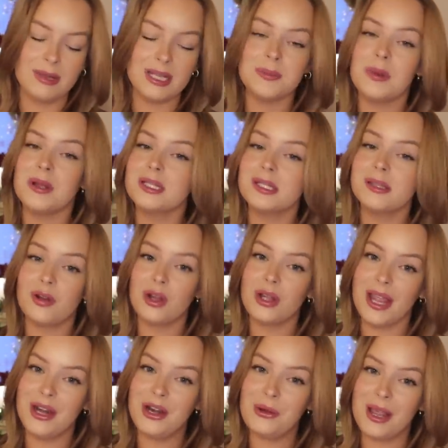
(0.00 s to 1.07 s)
It smells like the
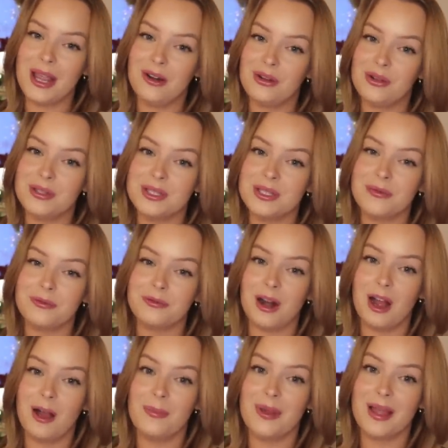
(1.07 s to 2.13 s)
volcano candles
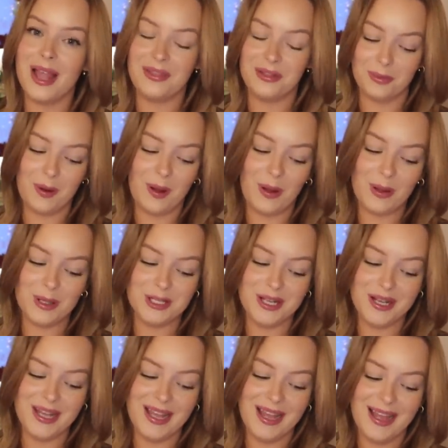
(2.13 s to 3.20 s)
from
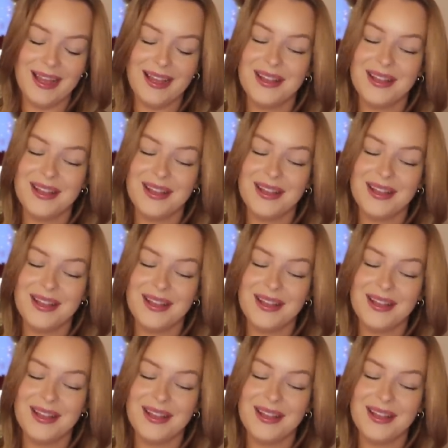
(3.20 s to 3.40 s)
Anthropologie.